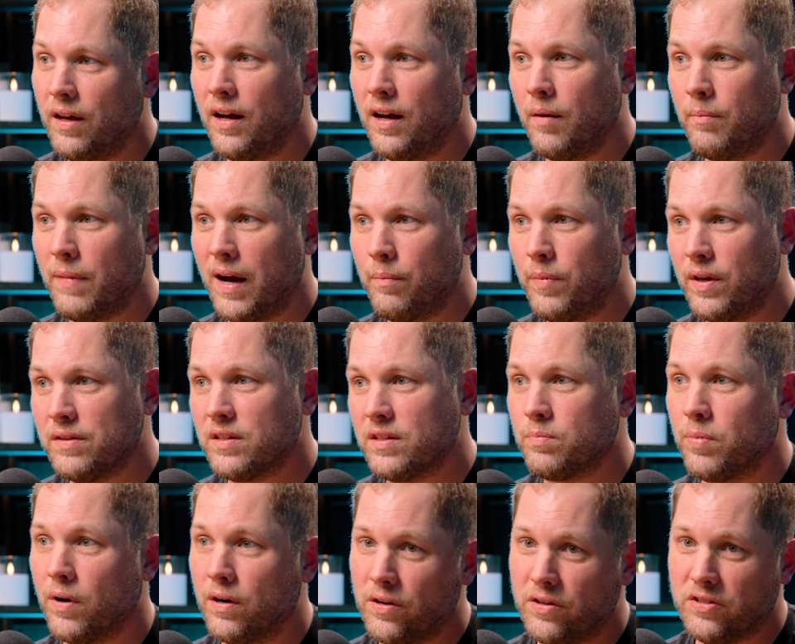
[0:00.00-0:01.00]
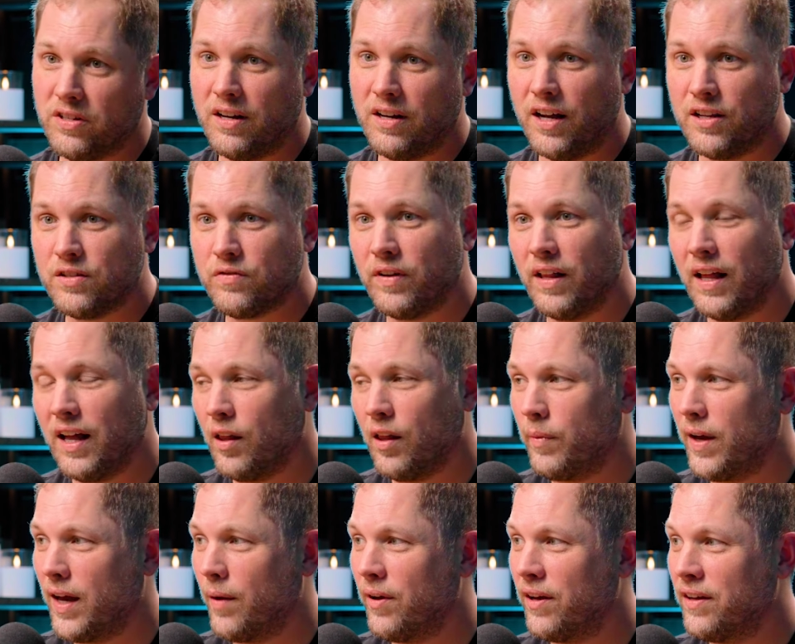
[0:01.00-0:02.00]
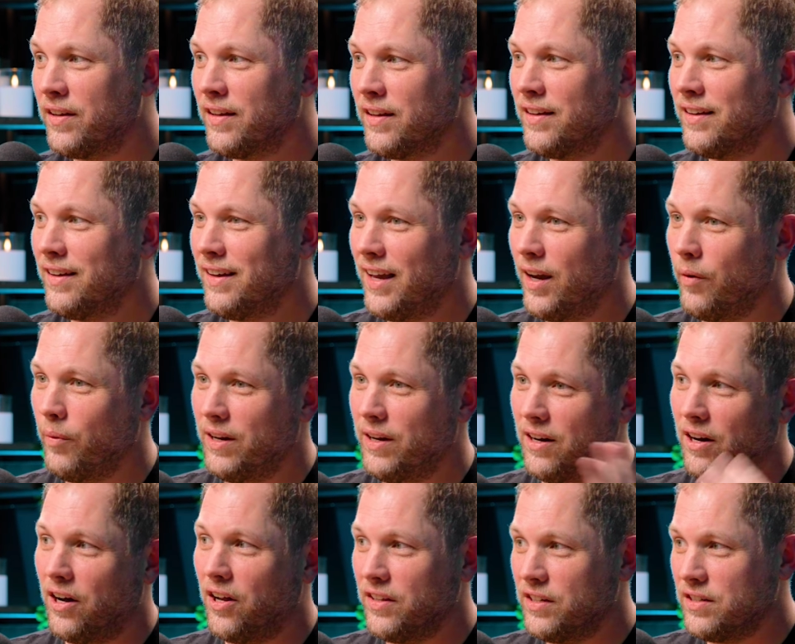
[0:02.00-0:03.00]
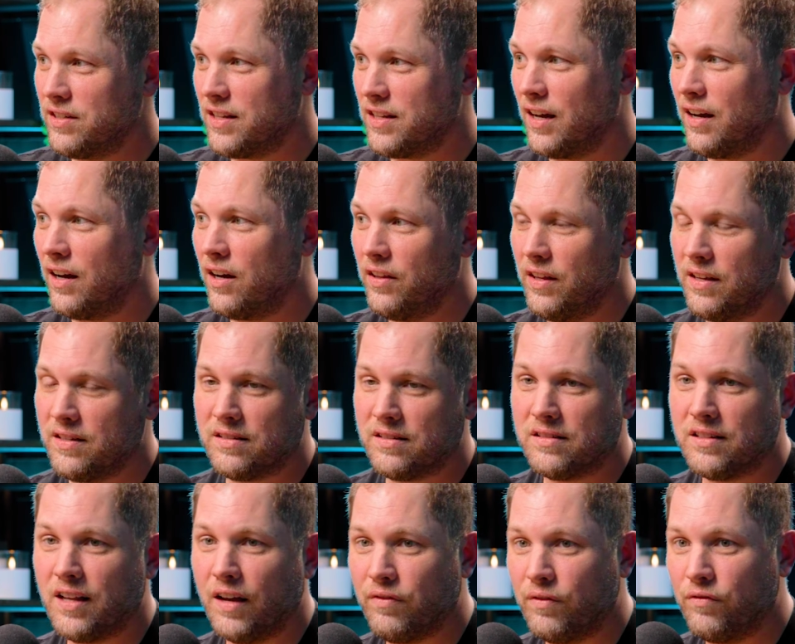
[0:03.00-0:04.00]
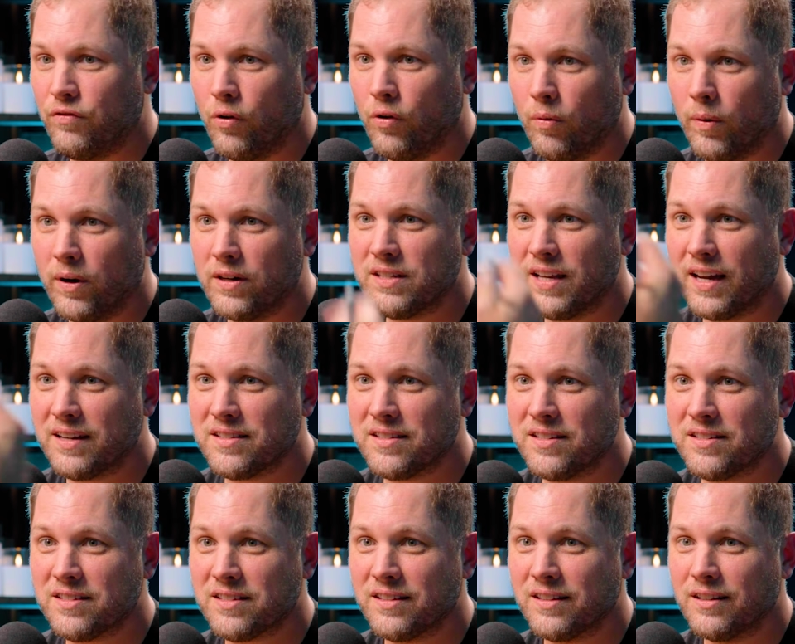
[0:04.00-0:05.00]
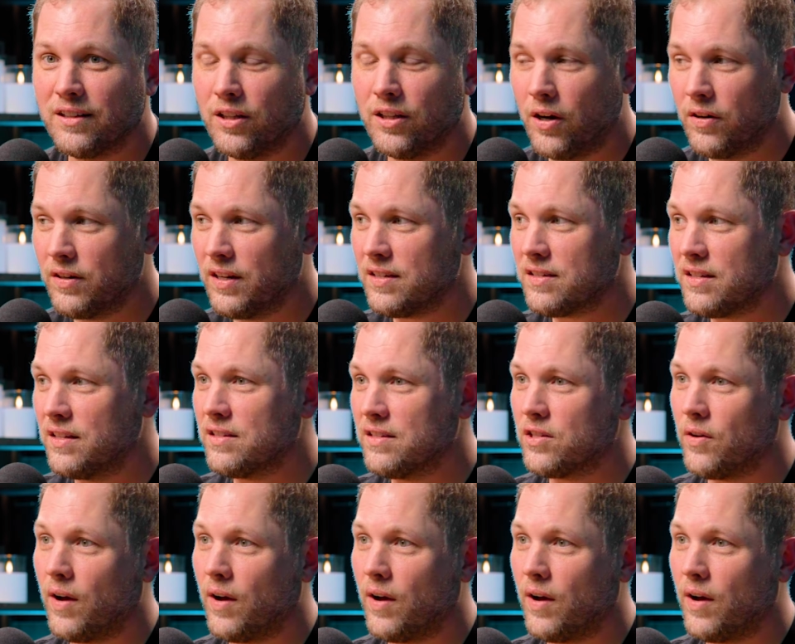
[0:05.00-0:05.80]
Uh, my business partner's in Huntsville, Alabama, and we did all these all this stuff in Fort Worth, Texas, long distance.